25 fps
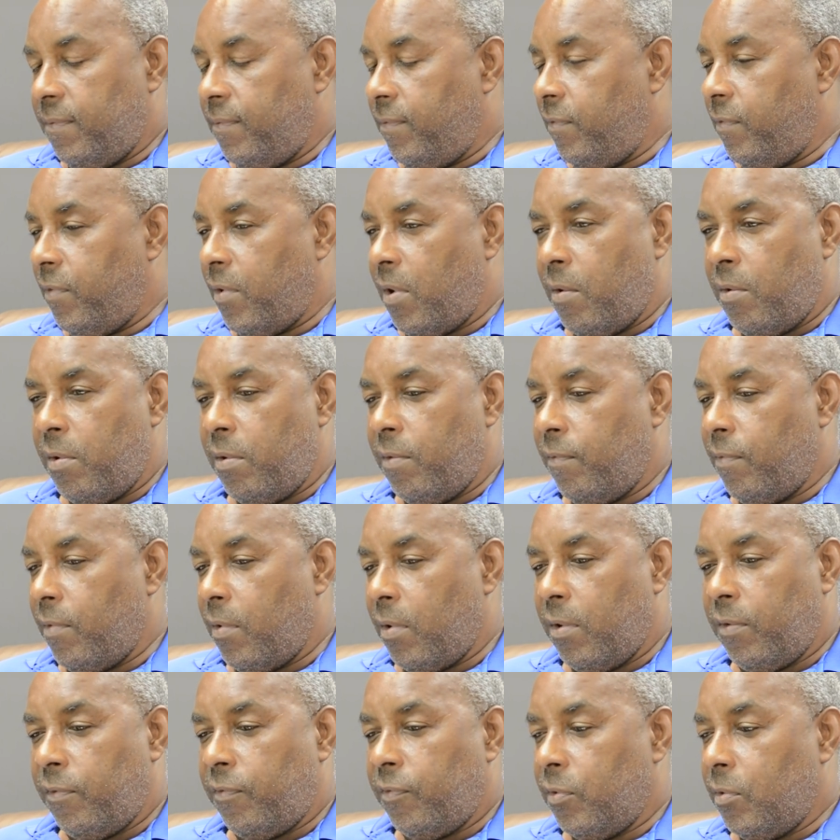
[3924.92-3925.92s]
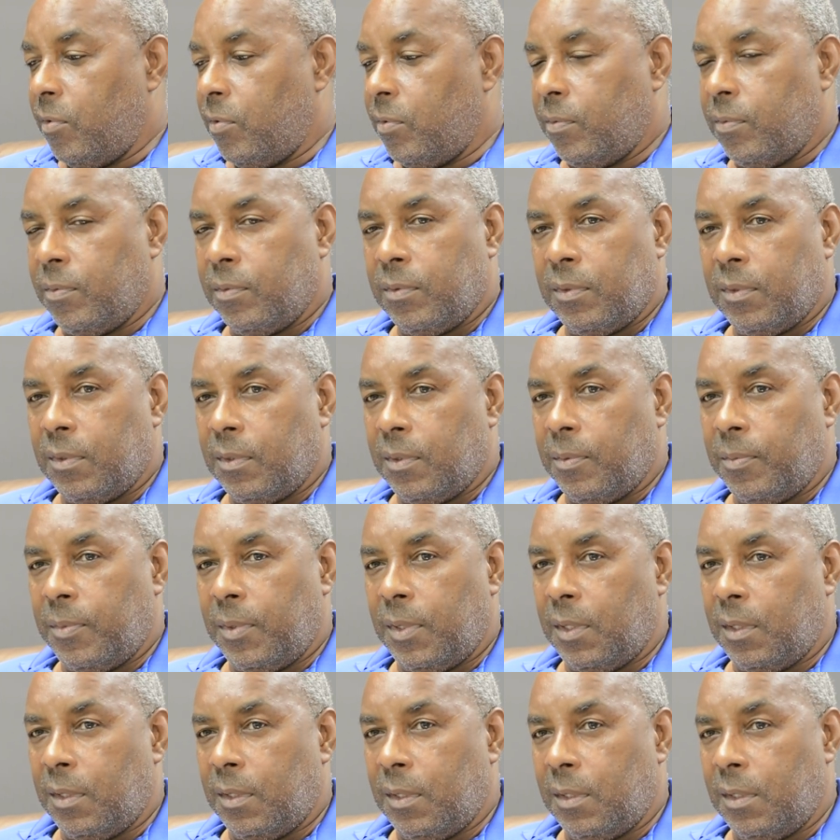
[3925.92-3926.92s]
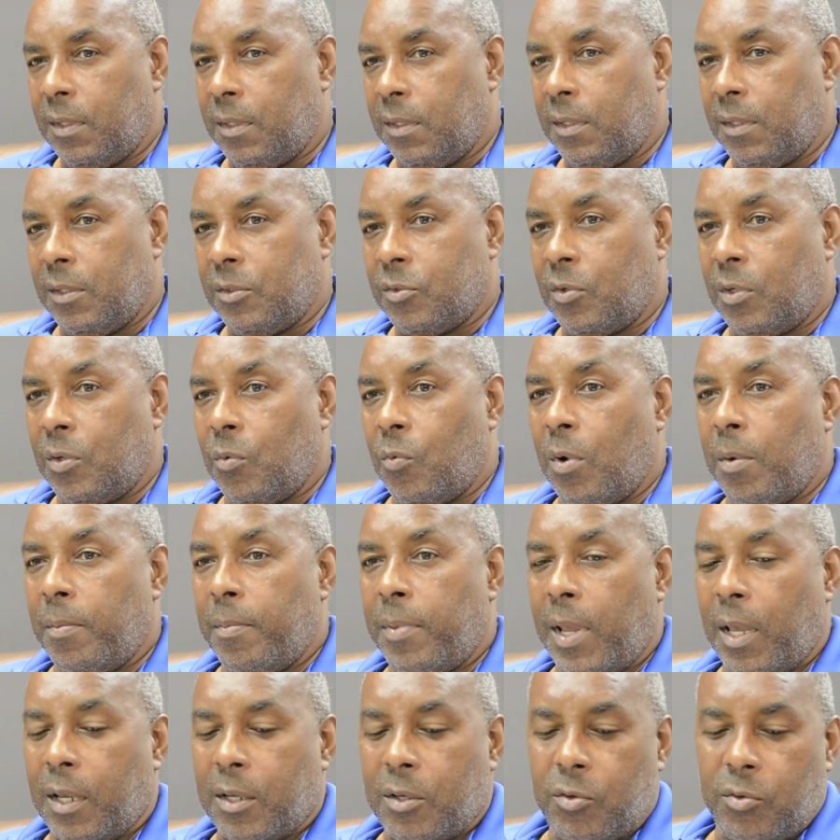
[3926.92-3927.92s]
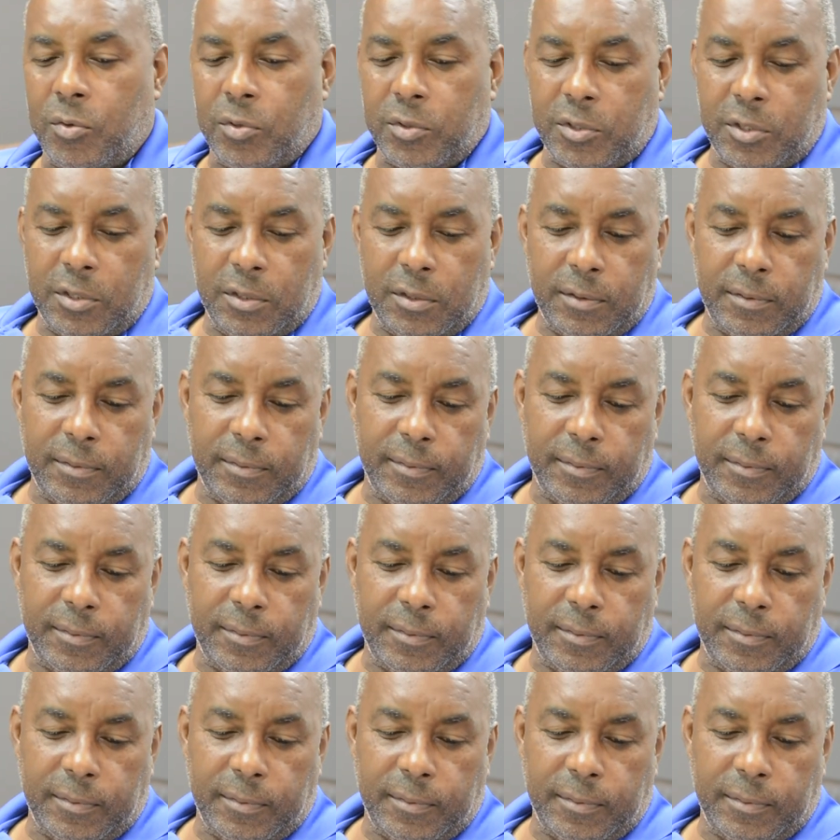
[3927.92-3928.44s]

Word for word: very, very few. I mean, there's only one black coach.